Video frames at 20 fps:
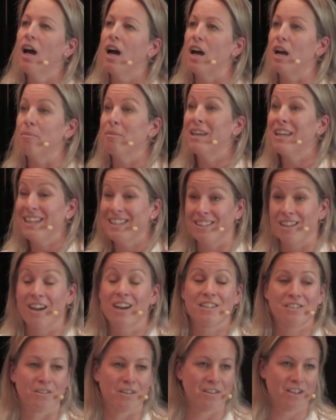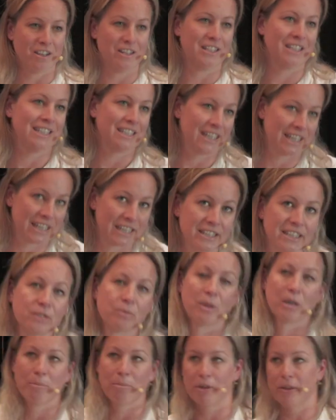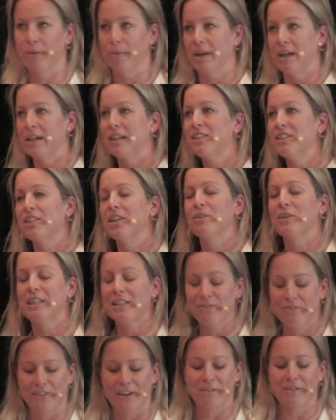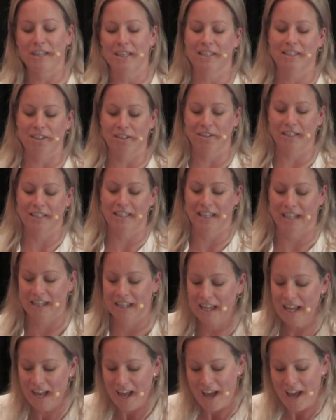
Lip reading: It is 113 days as well, by the way, so it's very exciting.